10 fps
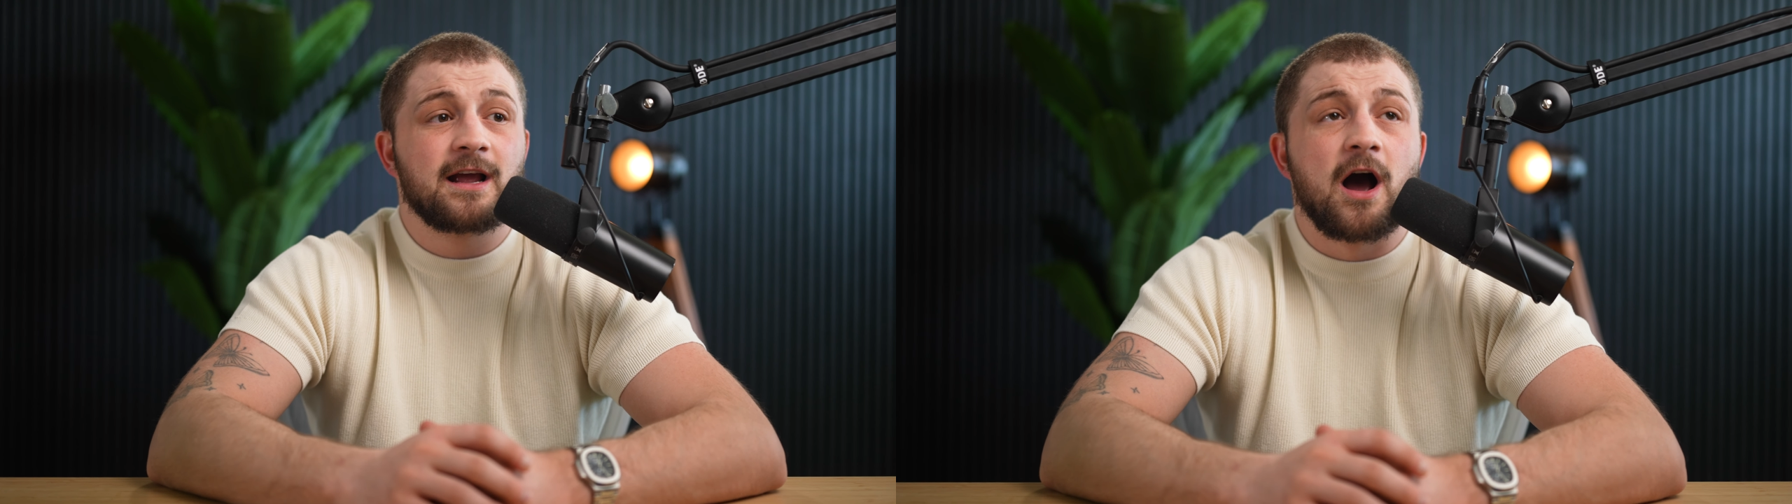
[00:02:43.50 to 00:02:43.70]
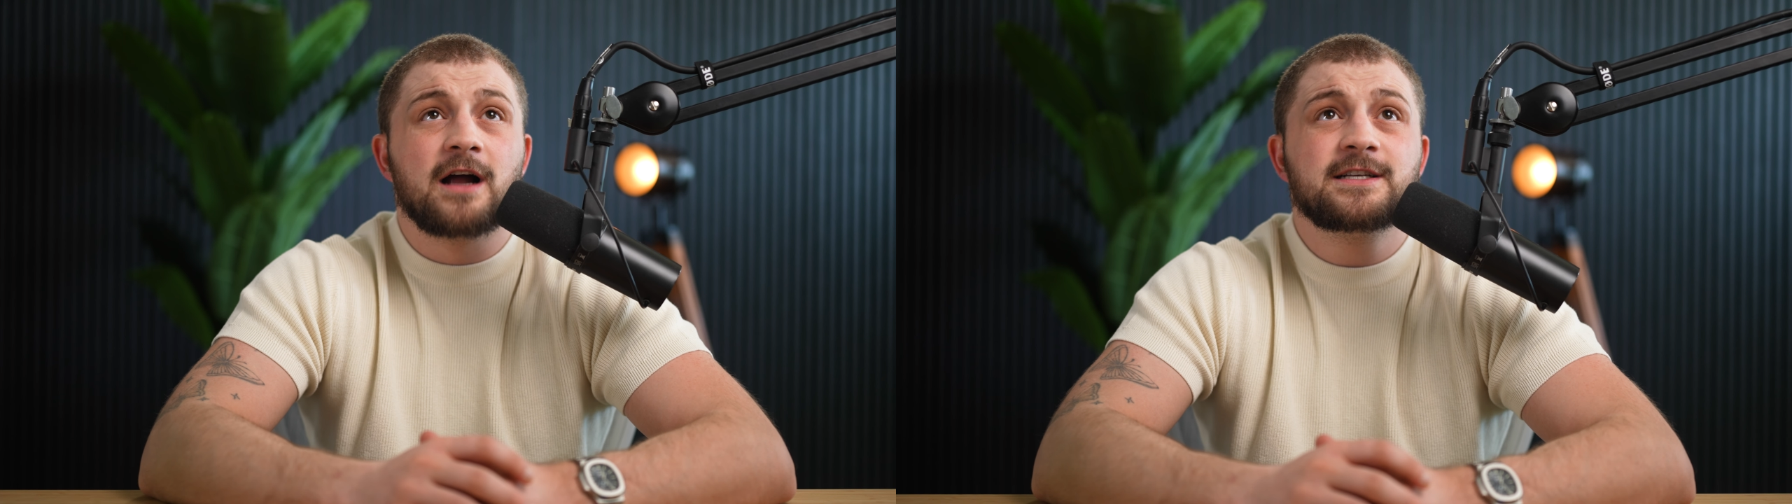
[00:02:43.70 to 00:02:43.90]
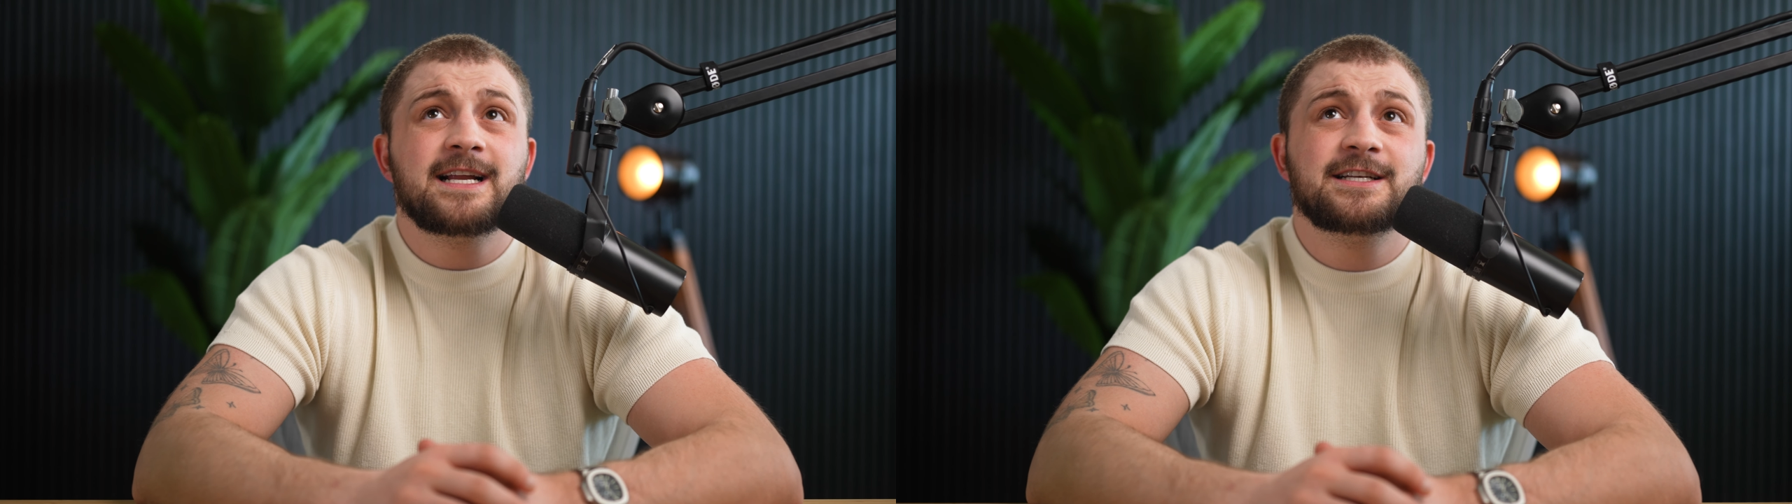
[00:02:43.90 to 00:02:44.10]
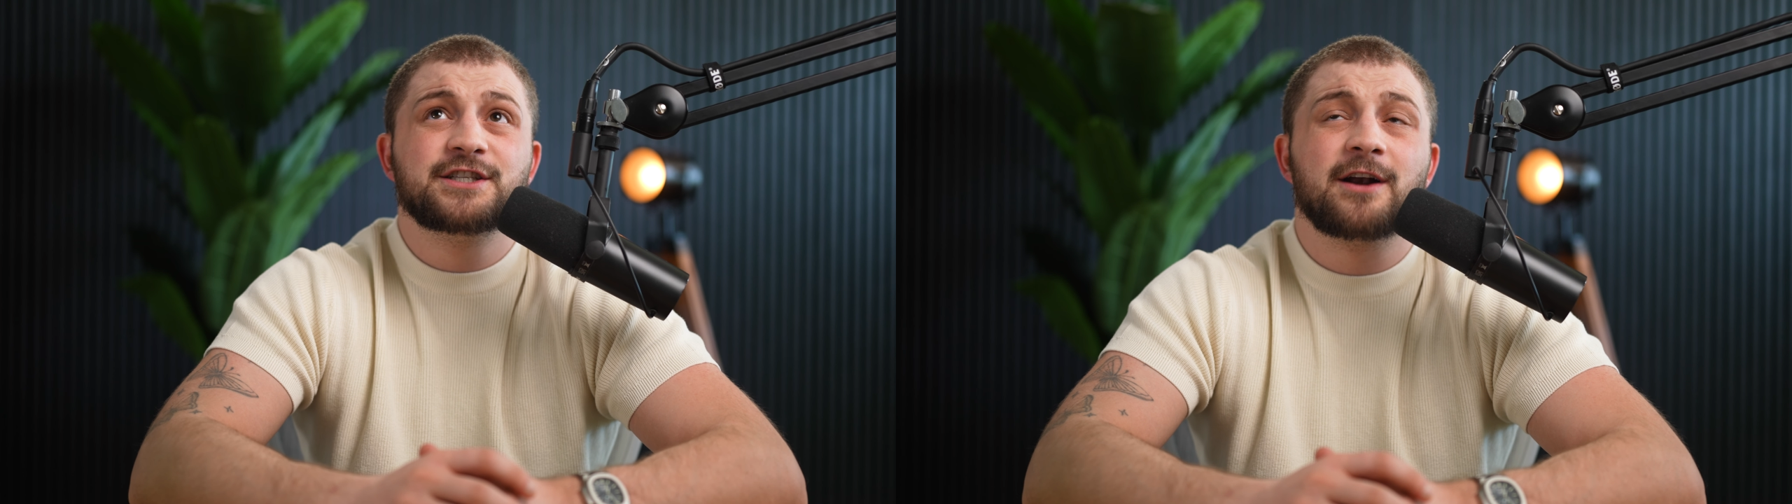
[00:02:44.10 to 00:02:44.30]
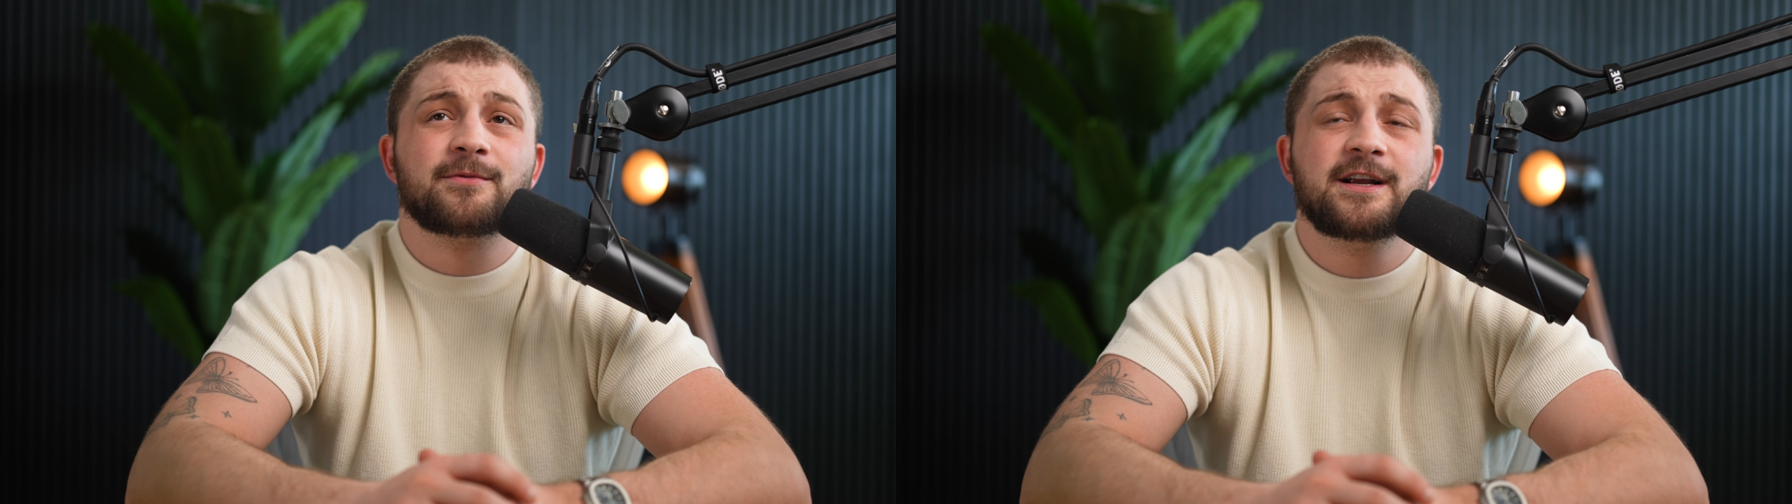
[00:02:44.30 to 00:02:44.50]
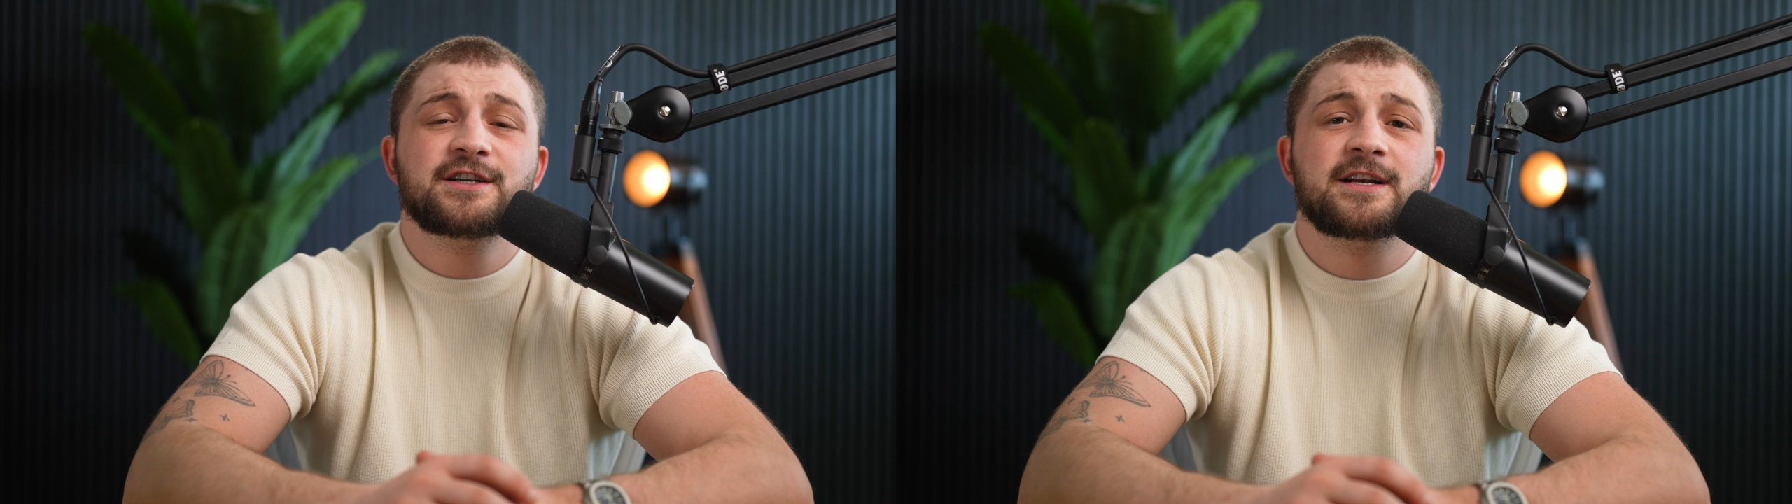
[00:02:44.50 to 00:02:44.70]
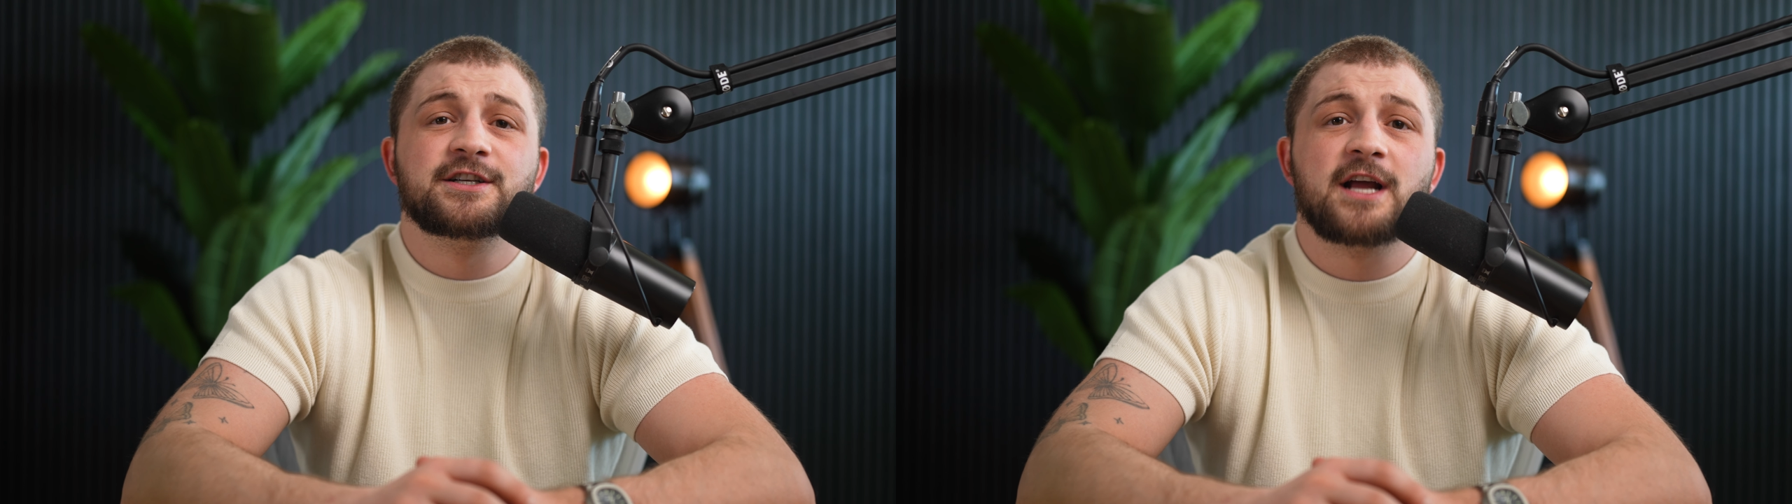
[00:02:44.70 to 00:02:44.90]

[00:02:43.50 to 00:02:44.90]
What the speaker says: content generation in